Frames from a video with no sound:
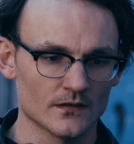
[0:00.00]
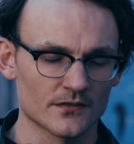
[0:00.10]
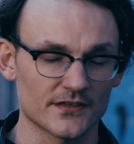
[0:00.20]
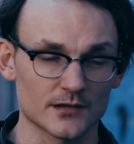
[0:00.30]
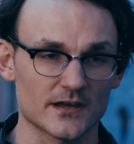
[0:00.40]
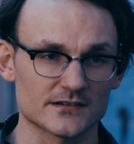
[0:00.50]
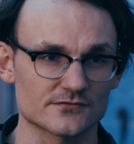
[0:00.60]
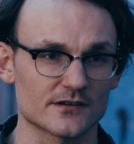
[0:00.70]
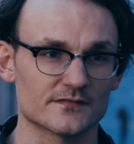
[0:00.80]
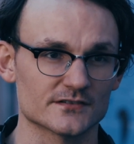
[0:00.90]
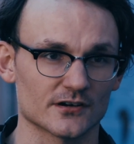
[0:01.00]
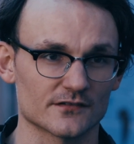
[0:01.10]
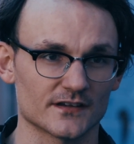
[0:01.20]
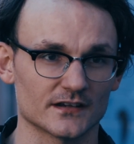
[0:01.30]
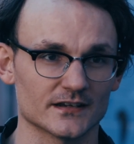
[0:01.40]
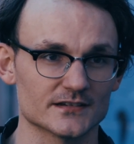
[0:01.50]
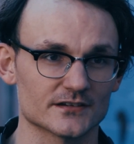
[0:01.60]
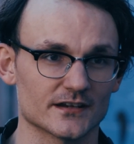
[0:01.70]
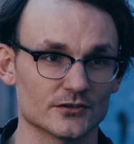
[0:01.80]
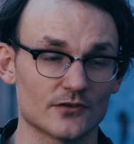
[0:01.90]
The thing about street photography is
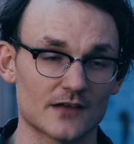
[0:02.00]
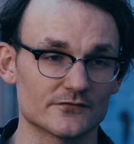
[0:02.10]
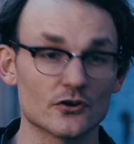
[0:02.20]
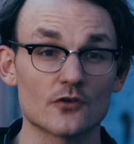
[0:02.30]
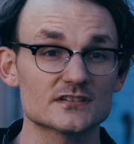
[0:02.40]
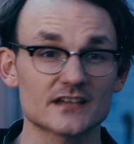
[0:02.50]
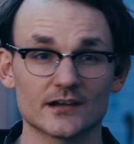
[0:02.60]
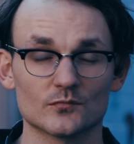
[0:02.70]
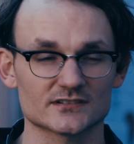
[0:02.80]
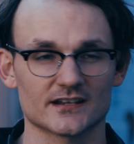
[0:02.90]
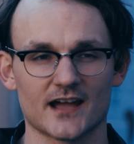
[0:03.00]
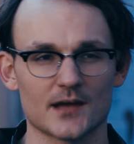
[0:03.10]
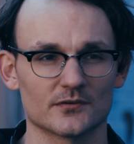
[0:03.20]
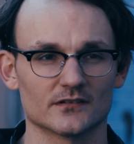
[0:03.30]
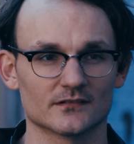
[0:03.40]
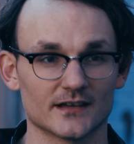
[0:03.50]
that you have no say on what's going to happen.